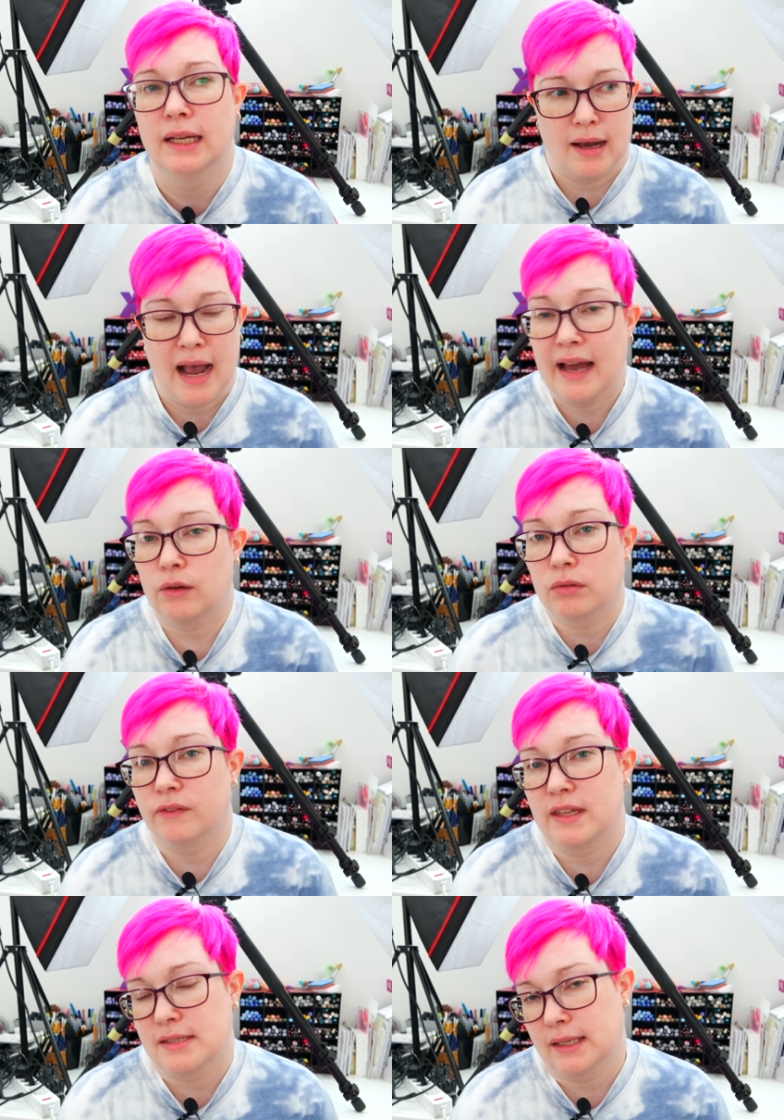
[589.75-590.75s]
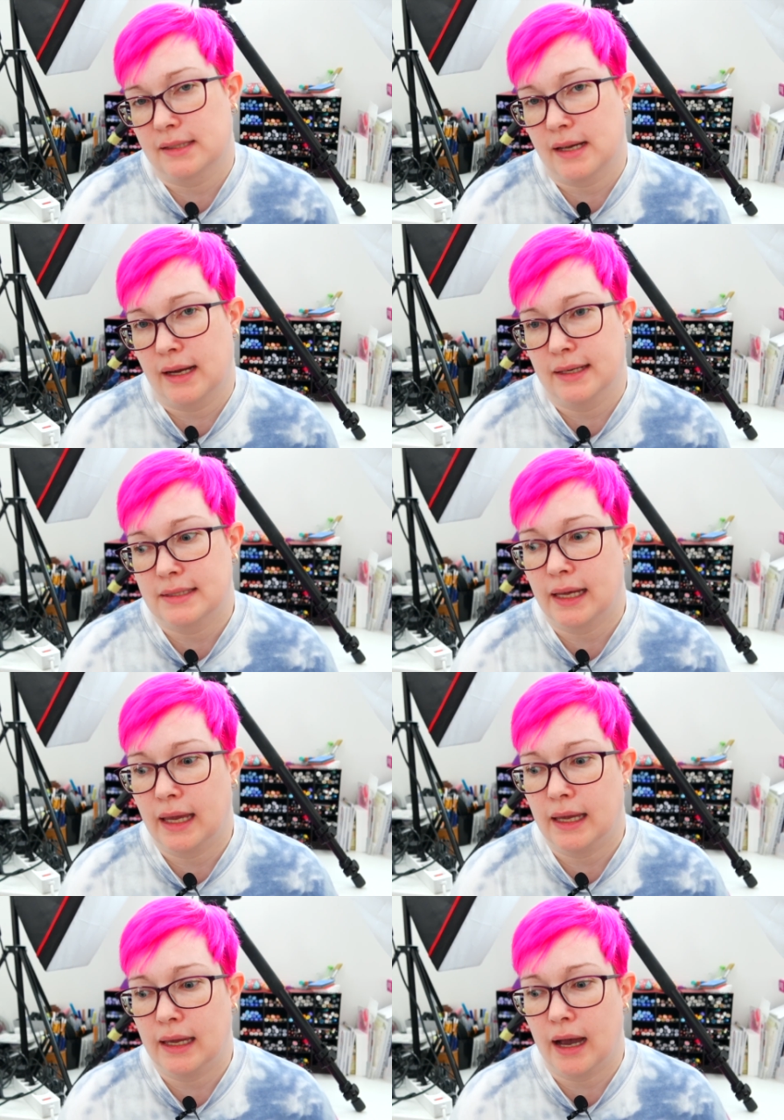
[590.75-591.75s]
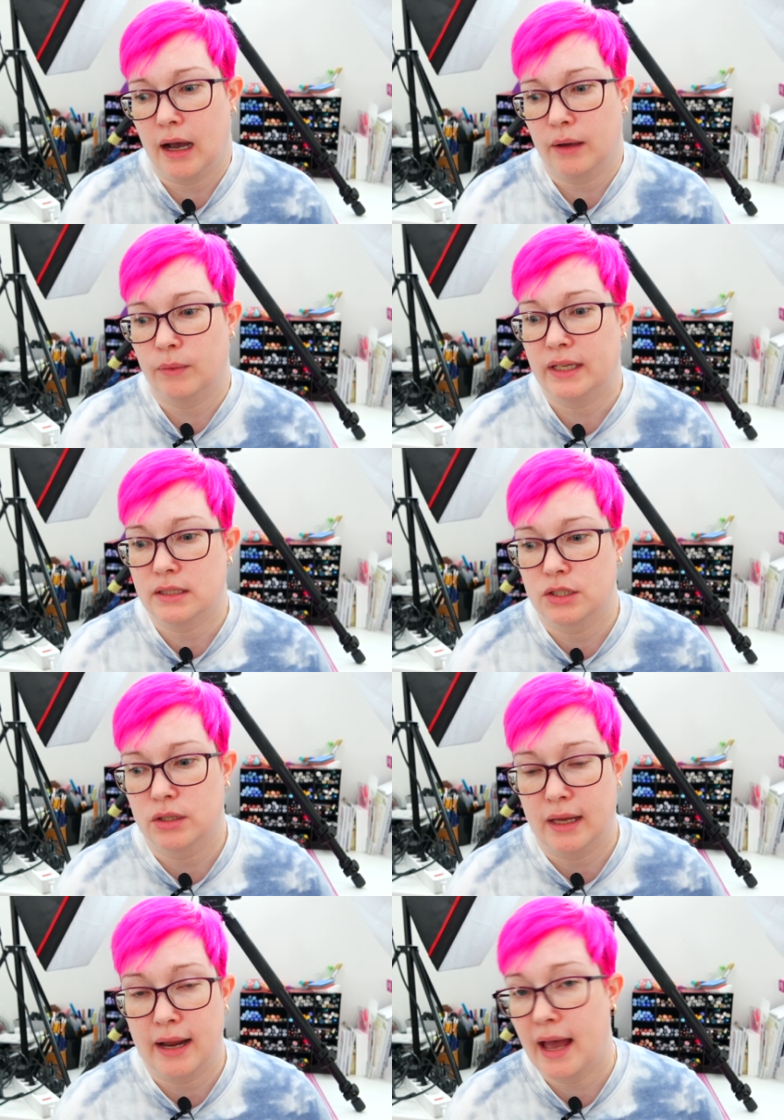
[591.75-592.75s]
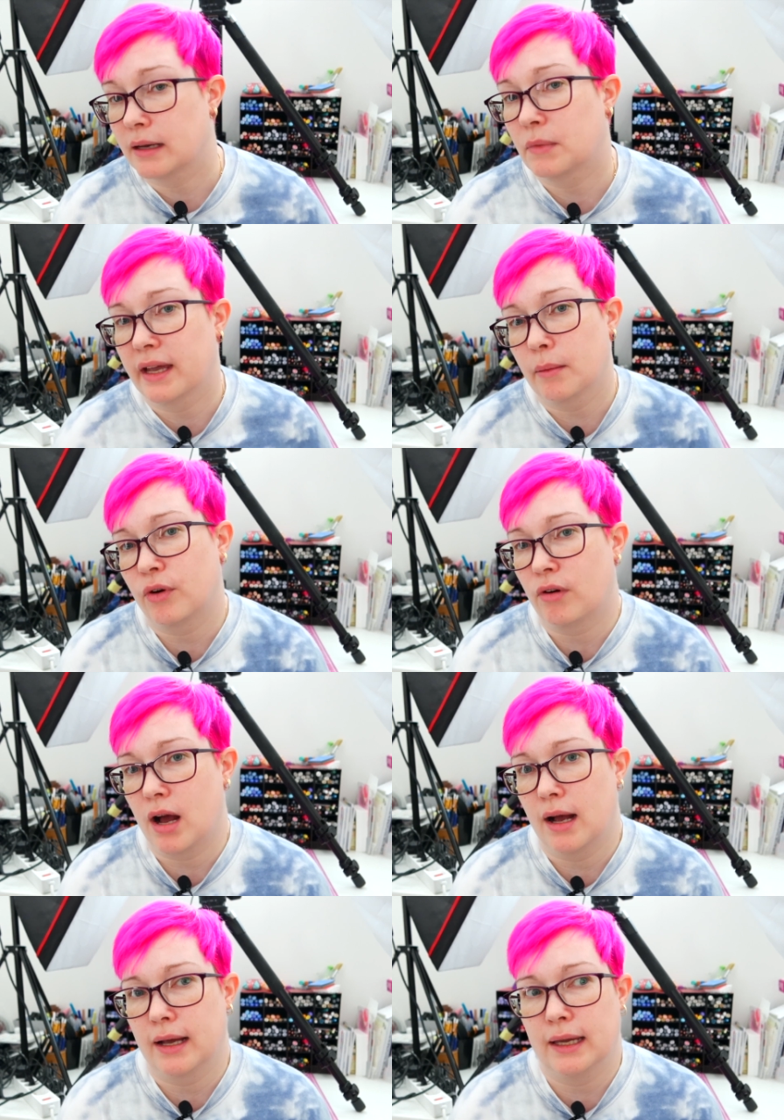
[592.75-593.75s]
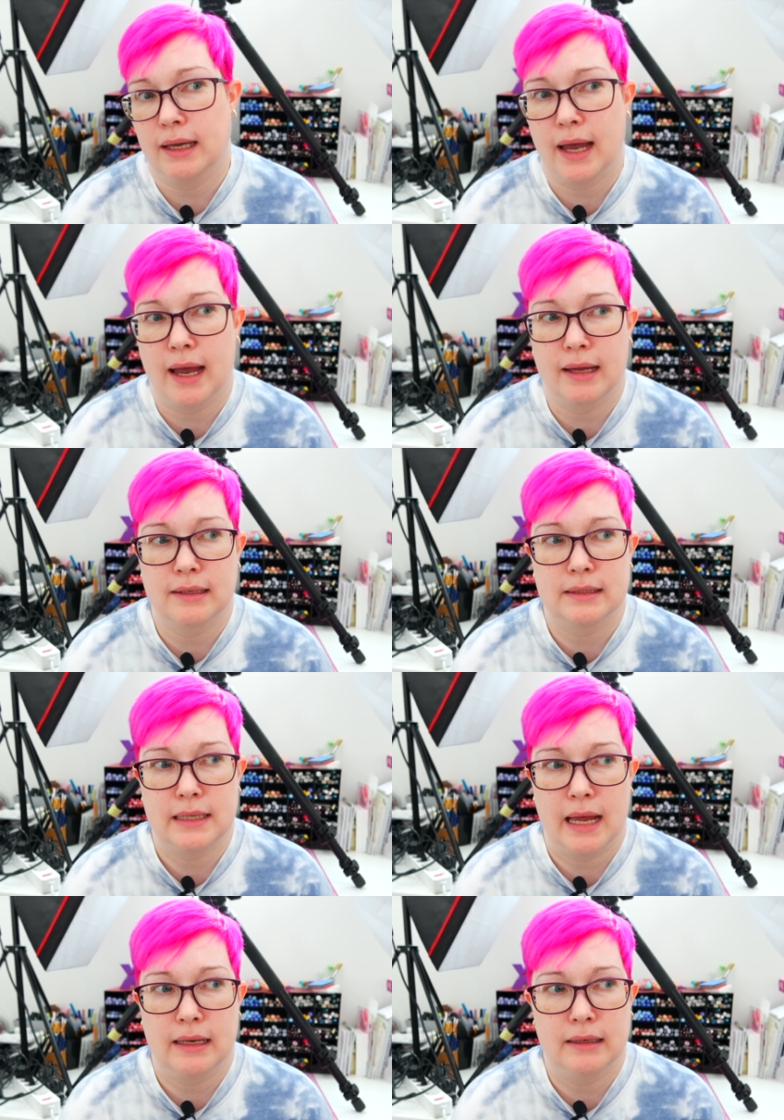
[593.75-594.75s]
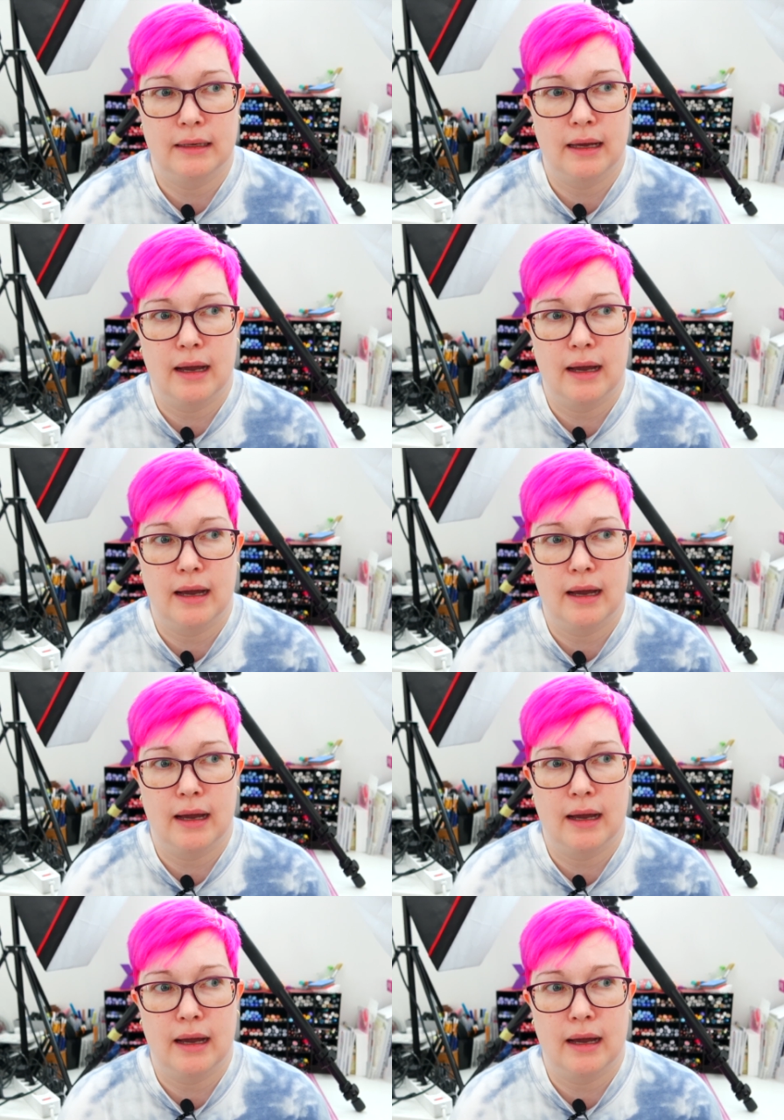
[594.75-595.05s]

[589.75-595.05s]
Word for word: I had all of this anxiety. I went and had my MRI and then